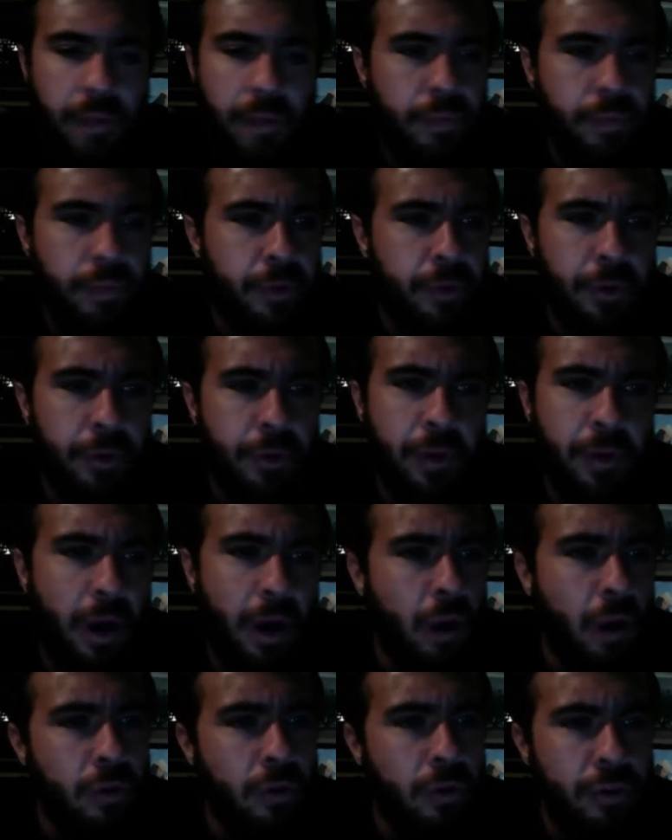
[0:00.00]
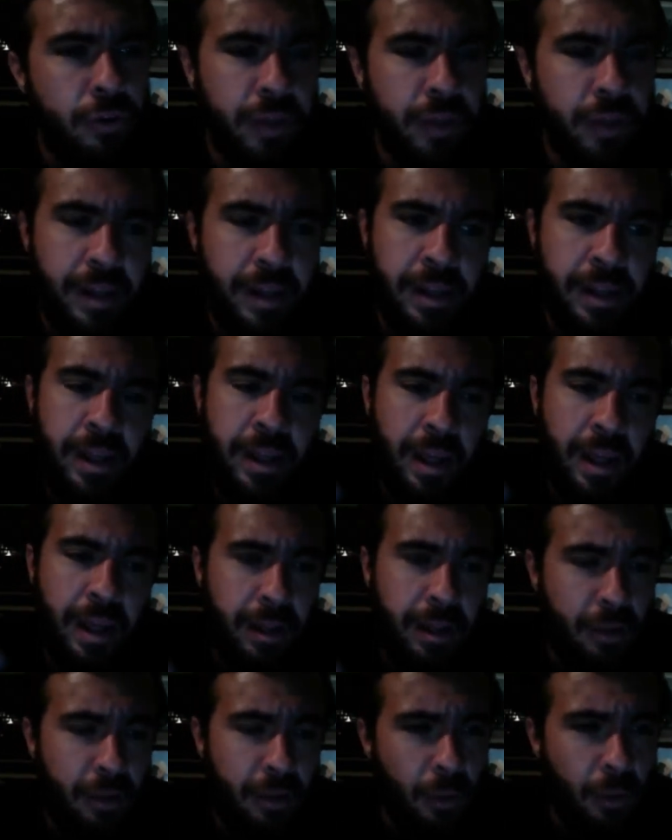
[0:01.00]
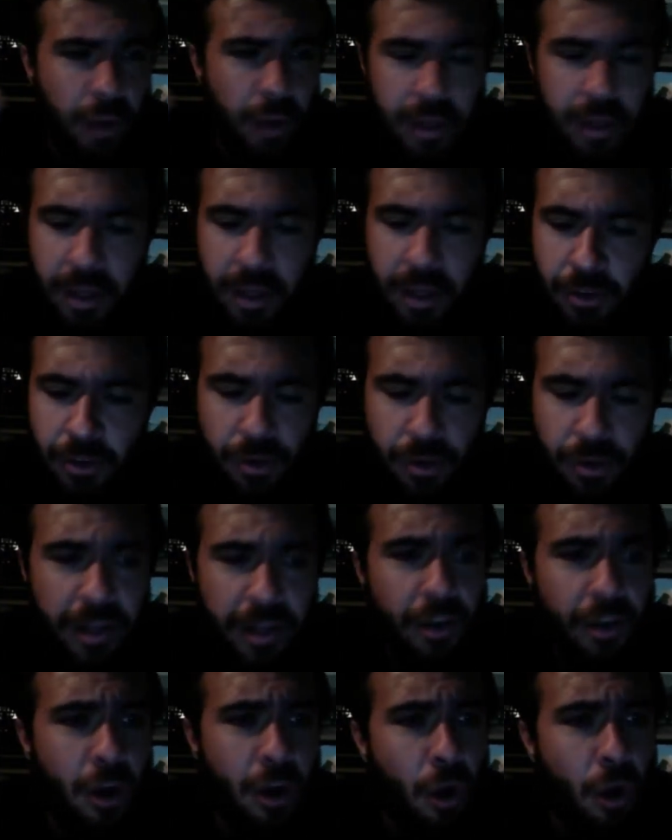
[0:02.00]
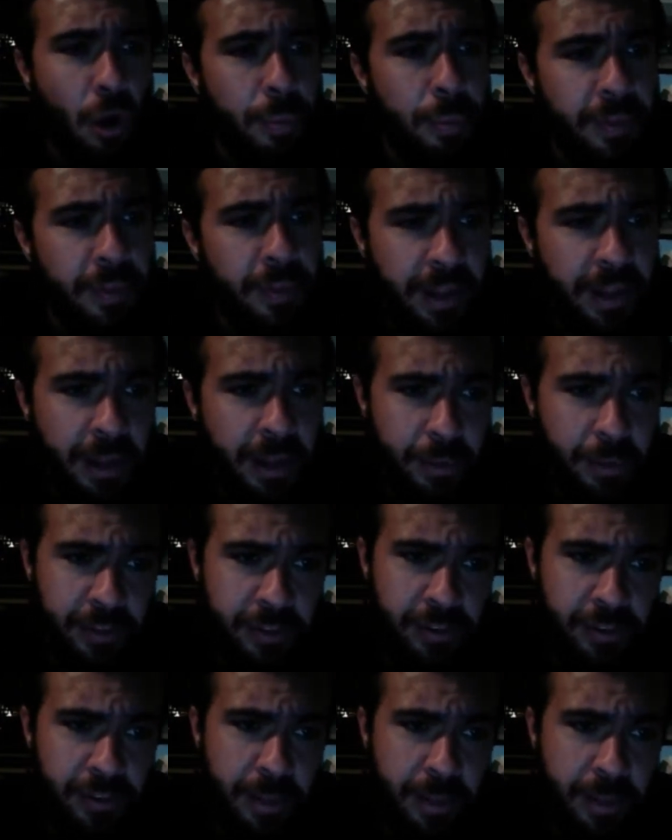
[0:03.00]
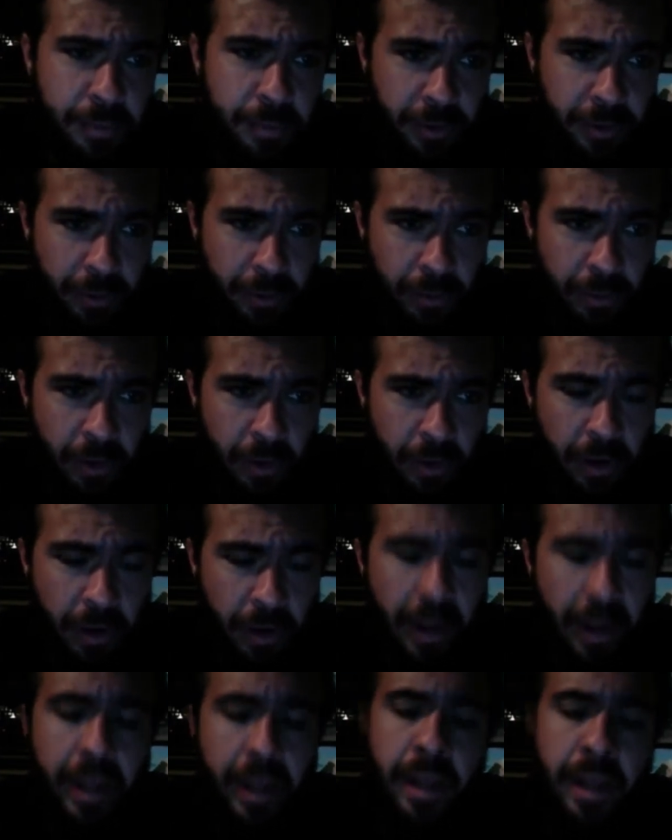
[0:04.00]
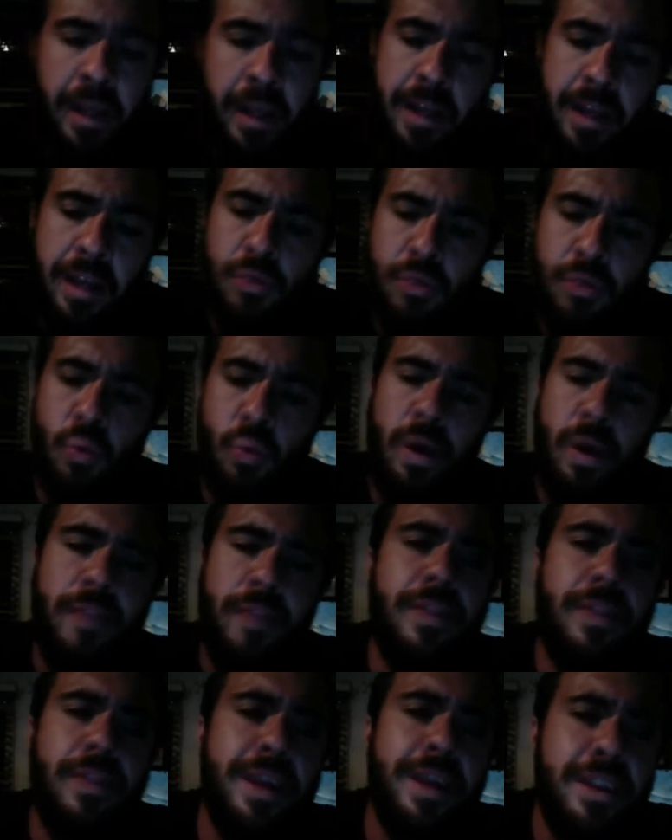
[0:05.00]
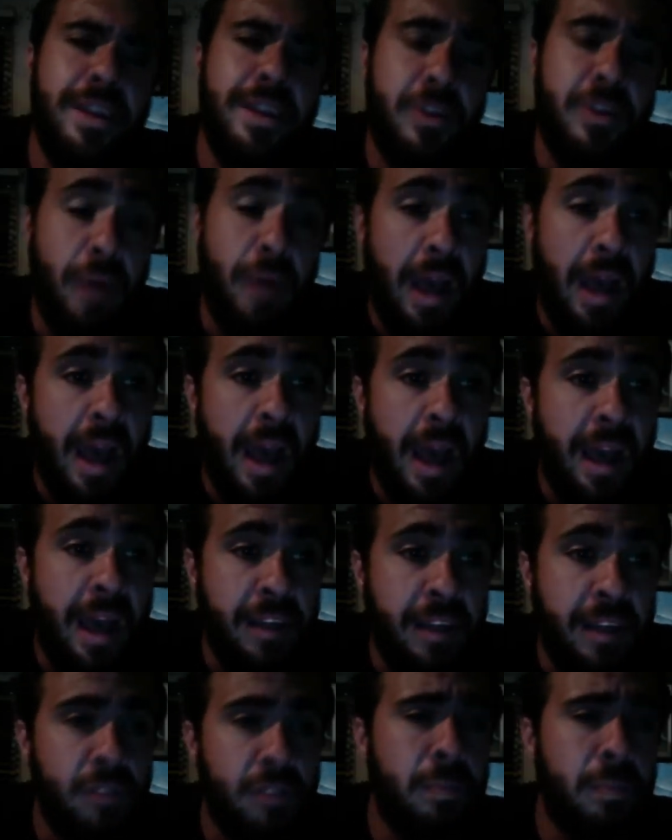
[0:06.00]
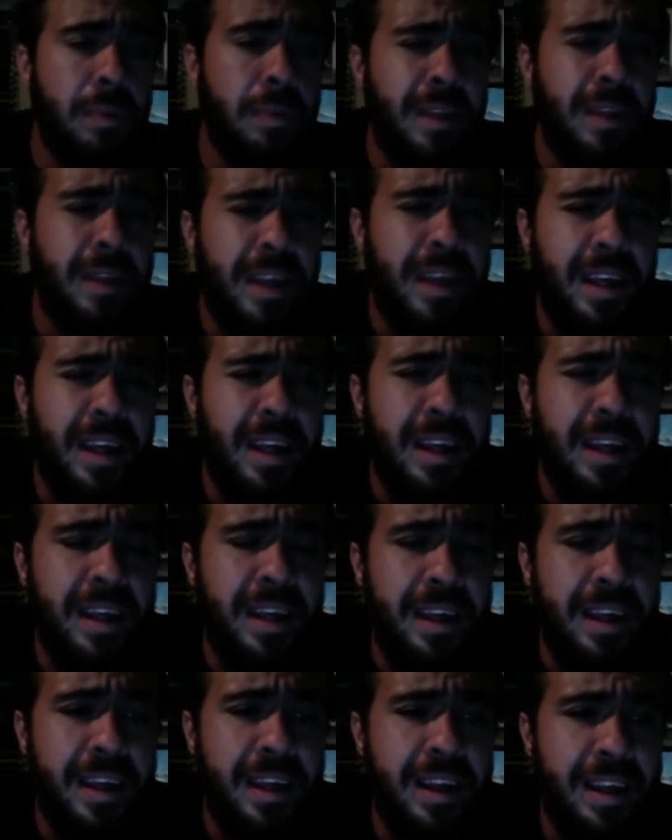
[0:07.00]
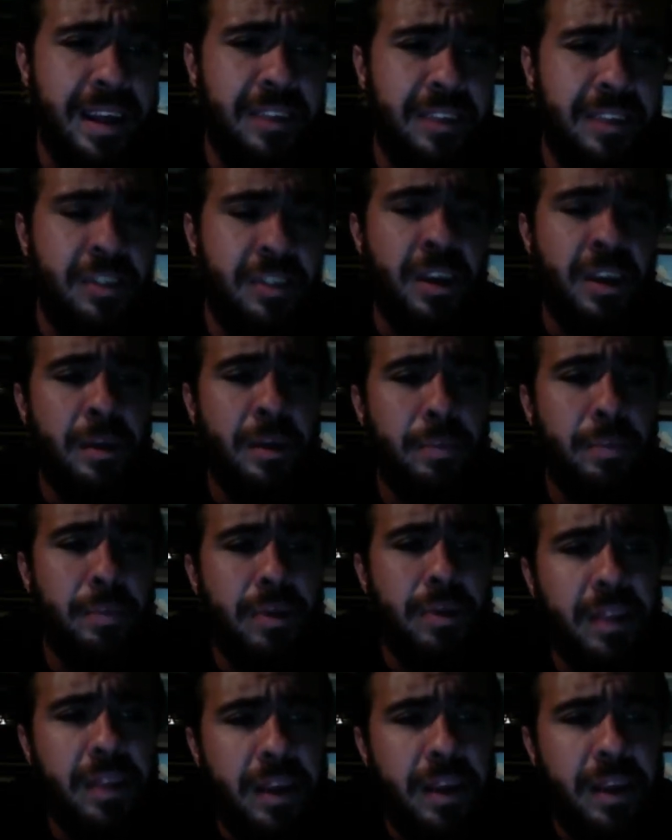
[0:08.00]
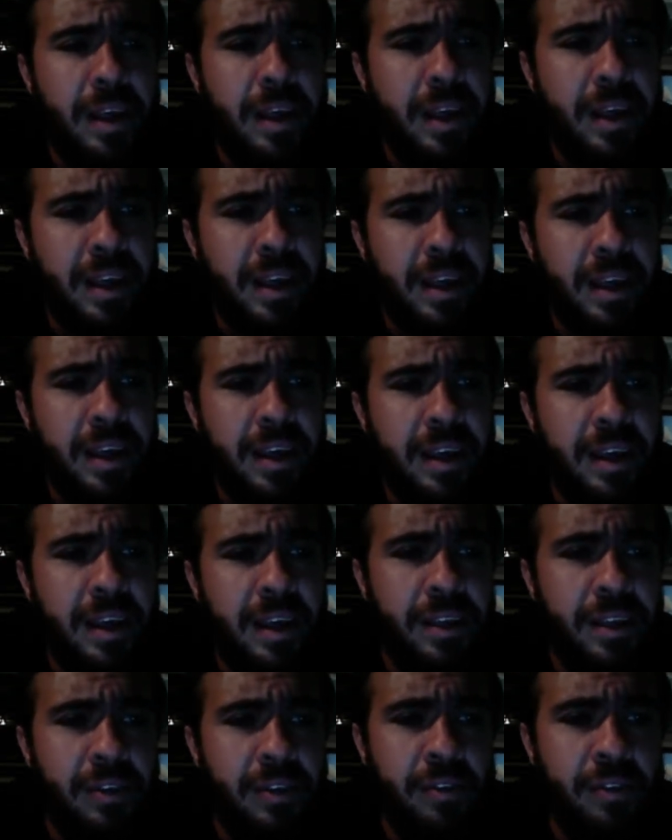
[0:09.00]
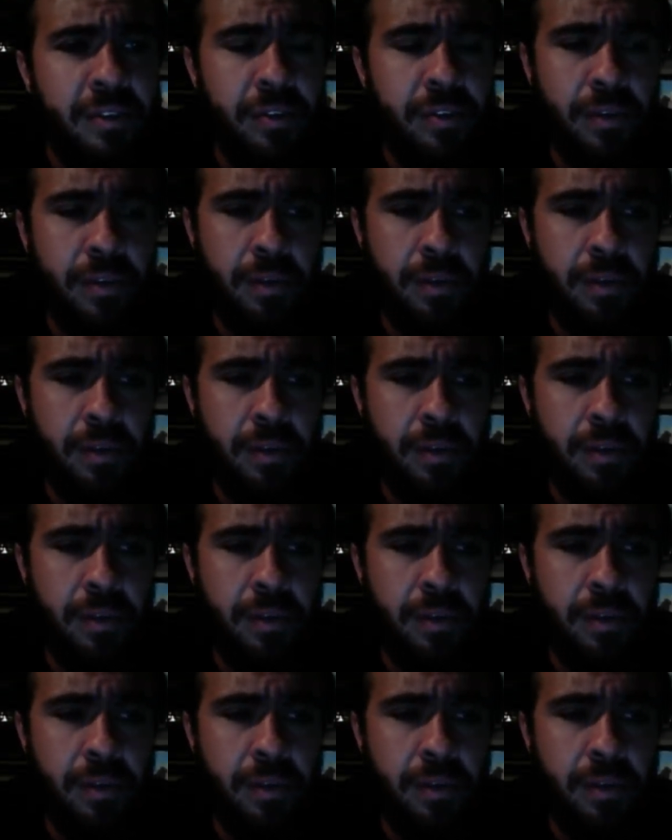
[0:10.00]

through the ocean to a country and you're hoping that they'll accept you, all right? It's one thing to ask, please, please,